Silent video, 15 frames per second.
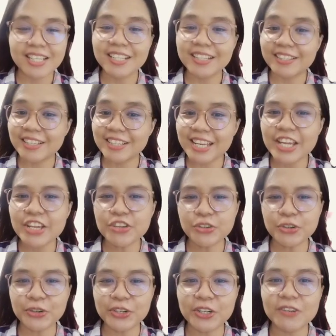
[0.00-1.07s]
The
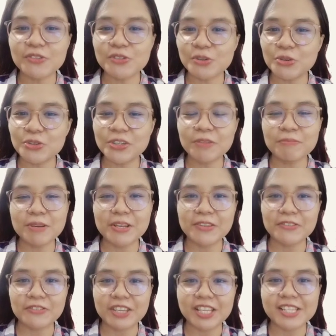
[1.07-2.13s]
nature of social
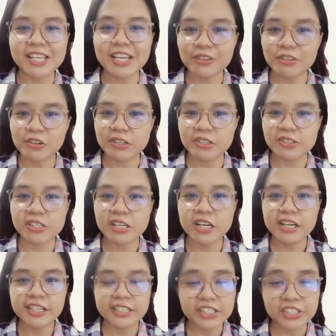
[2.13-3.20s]
benefits and costs
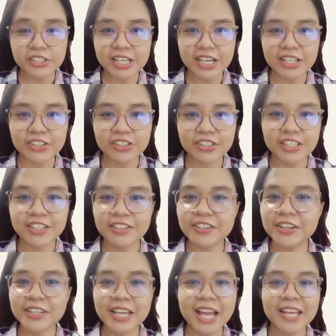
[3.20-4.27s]
are such that there
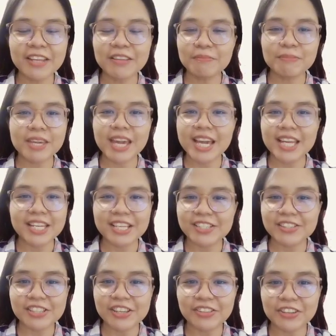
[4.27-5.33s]
cannot be any
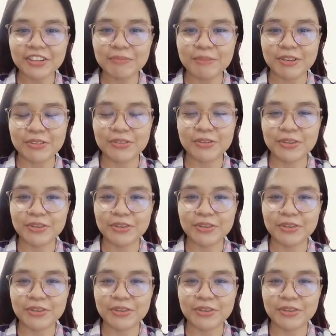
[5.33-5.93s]
standard method